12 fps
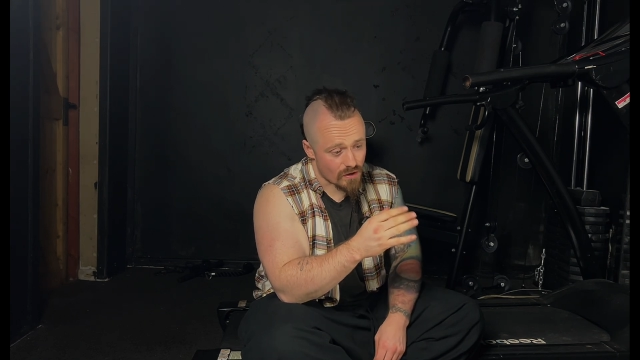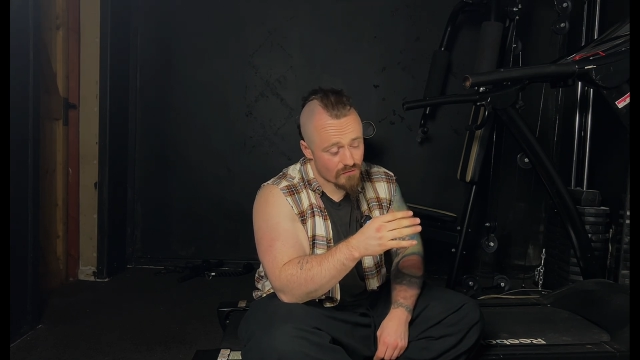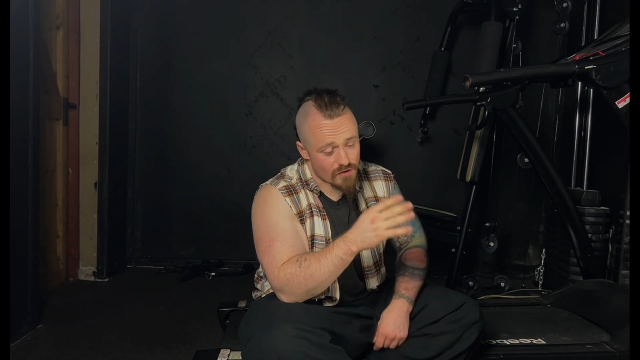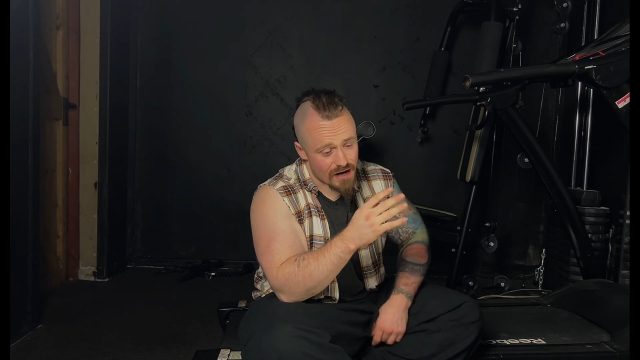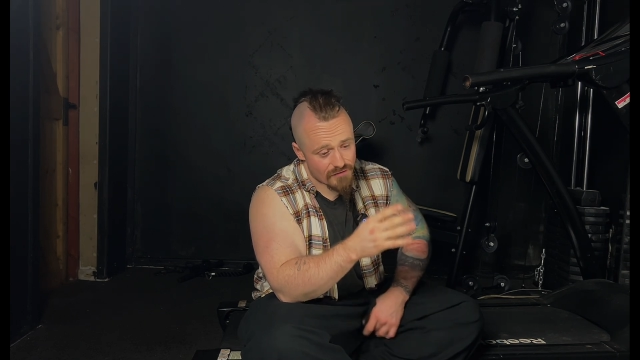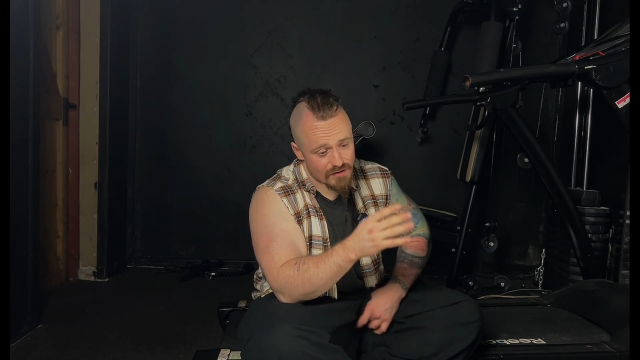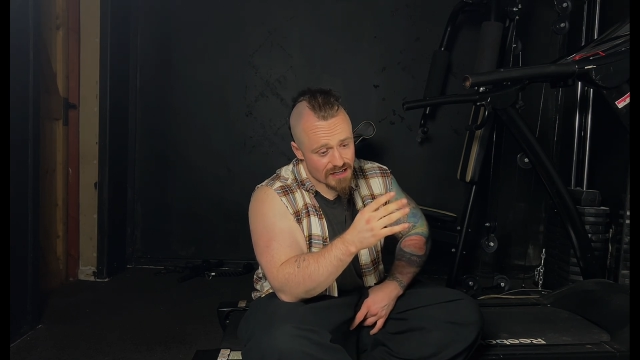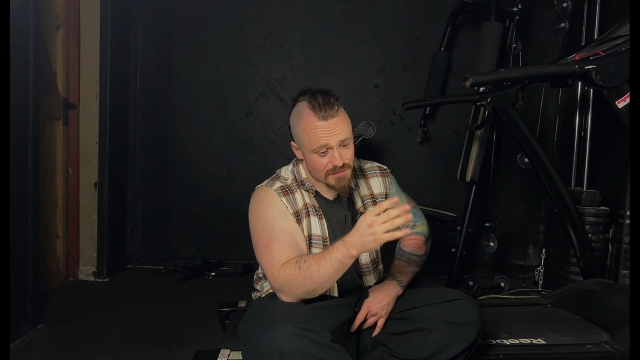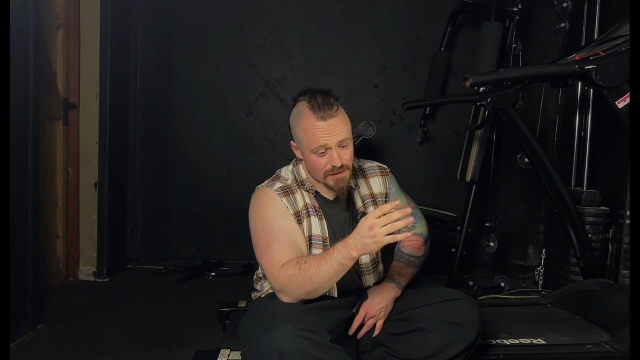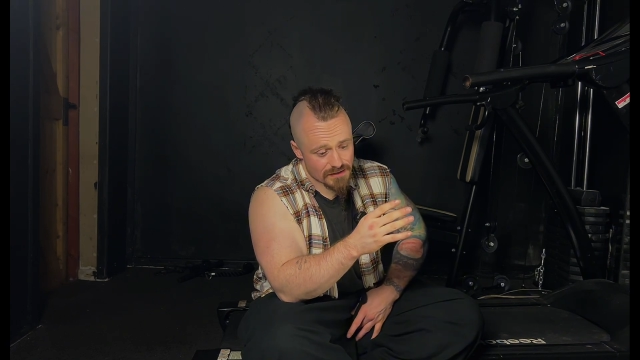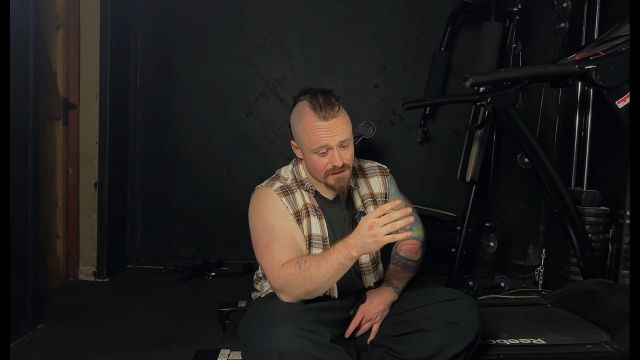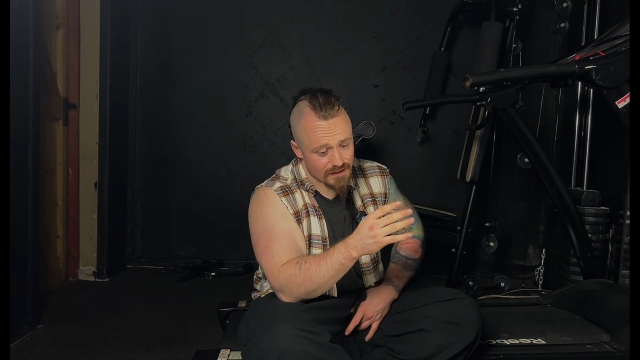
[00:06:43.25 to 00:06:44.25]
And for every
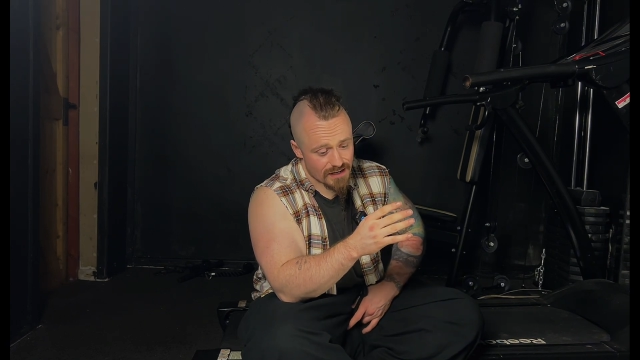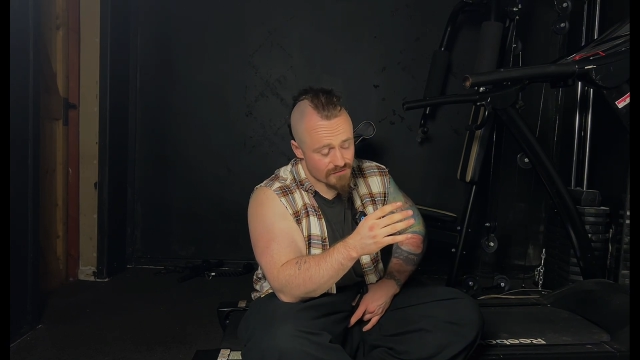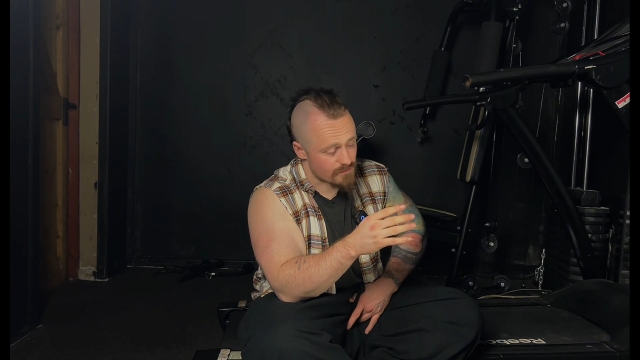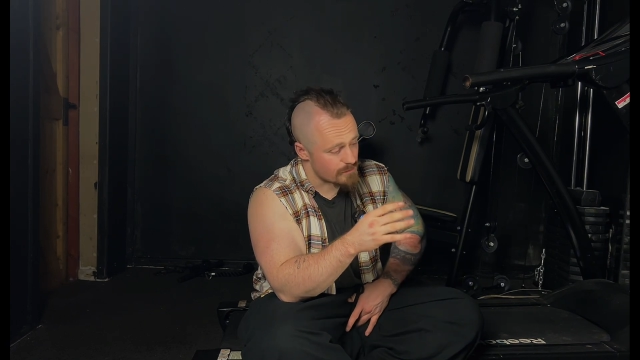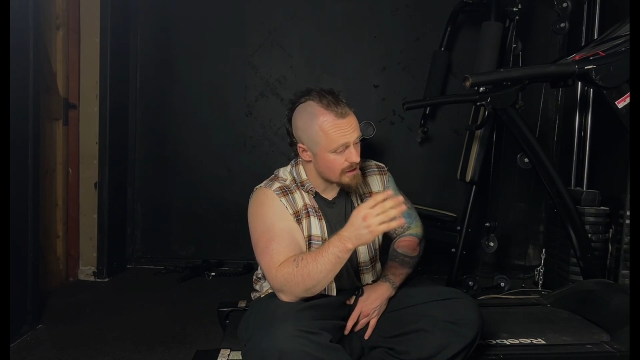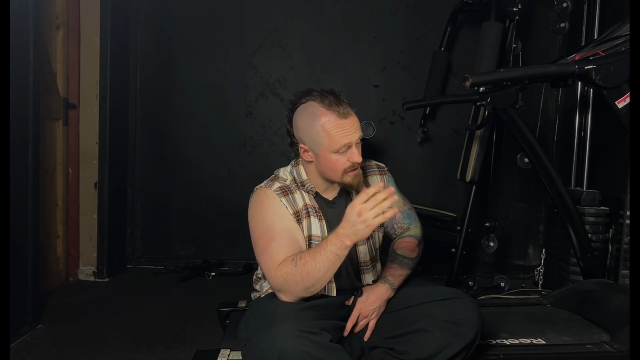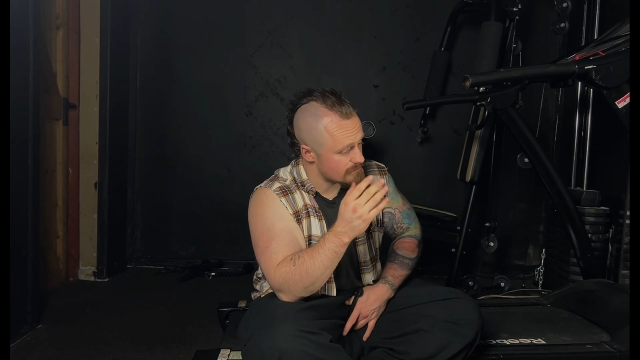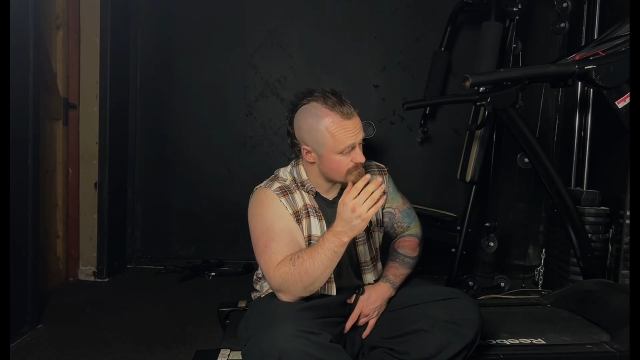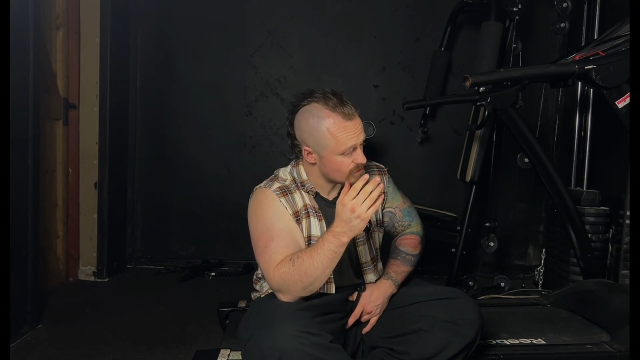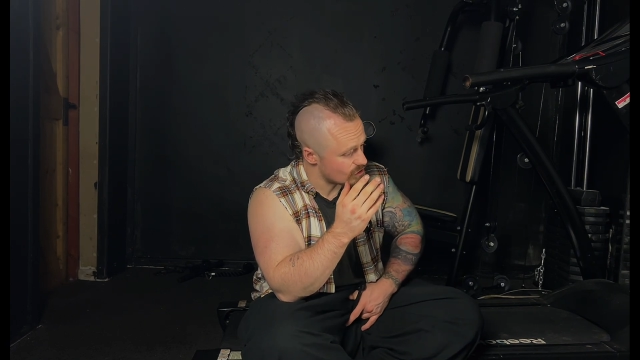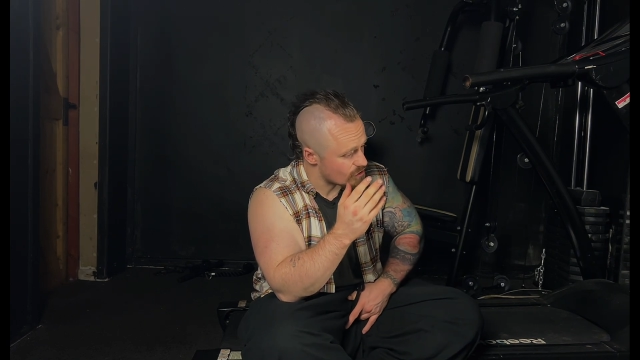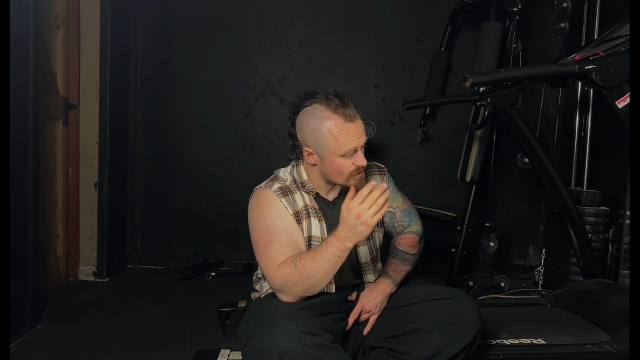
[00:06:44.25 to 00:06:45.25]
aspect of your life, be it
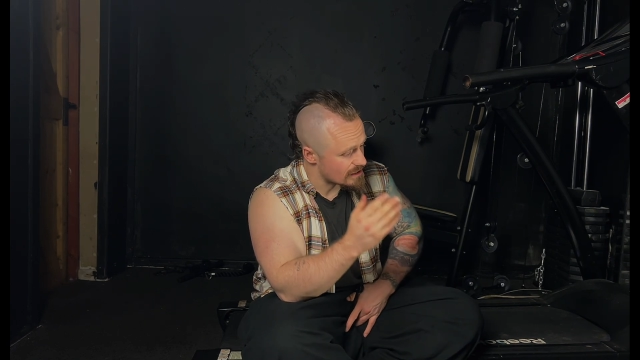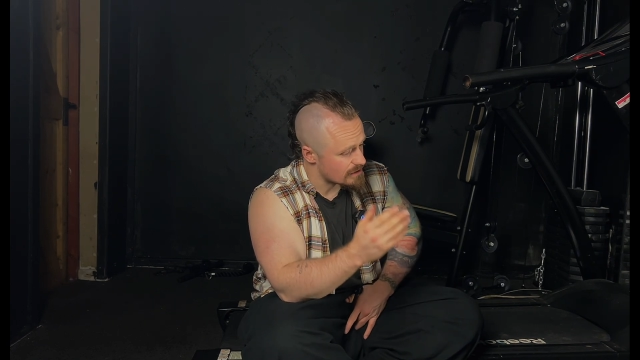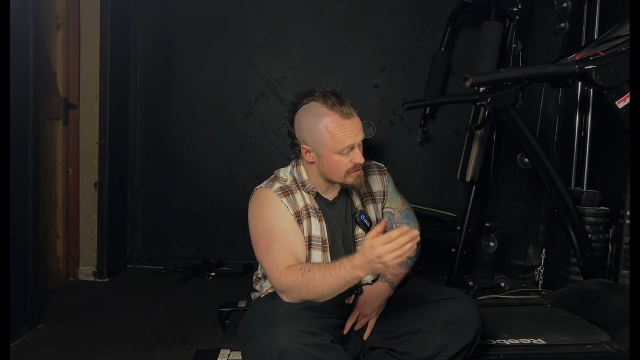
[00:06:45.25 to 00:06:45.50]
learning